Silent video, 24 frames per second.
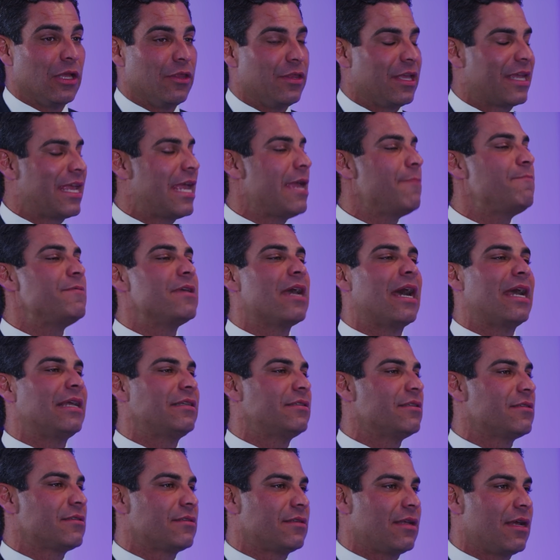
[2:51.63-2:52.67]
the K P Is
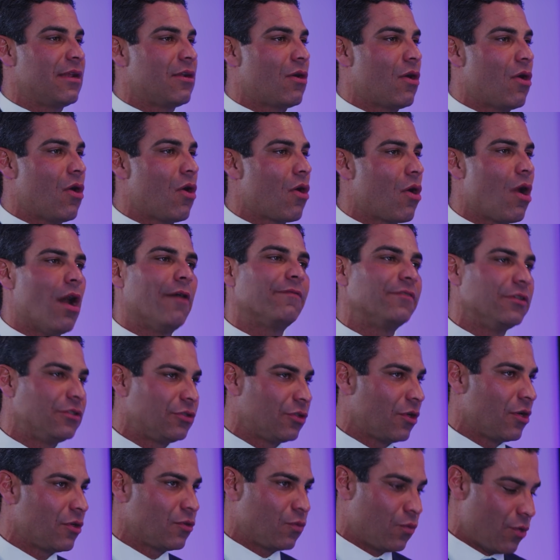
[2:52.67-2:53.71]
since then are off the
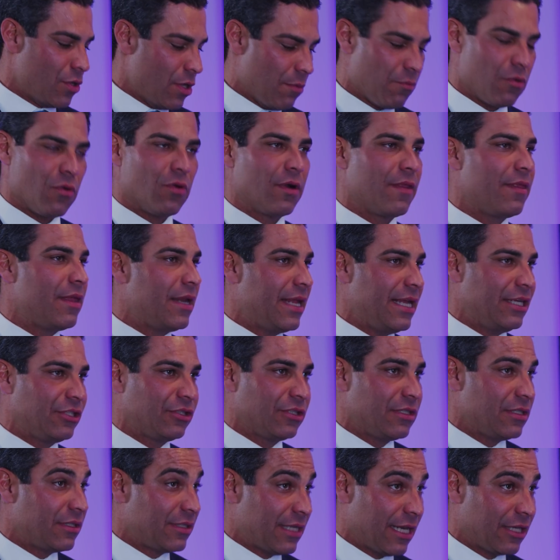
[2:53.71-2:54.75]
charts. We're number one in the
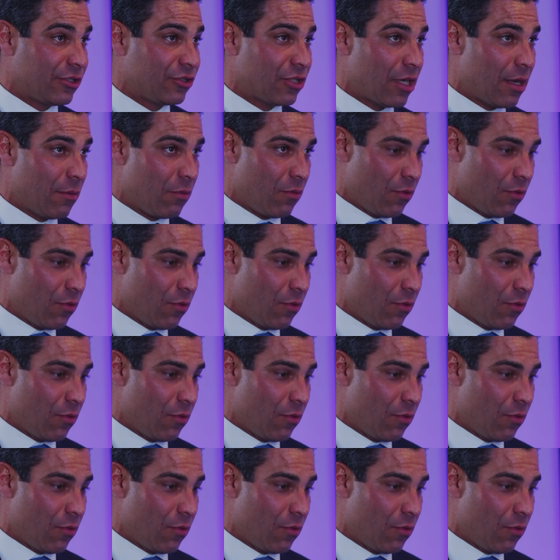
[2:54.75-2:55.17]
nation in tech job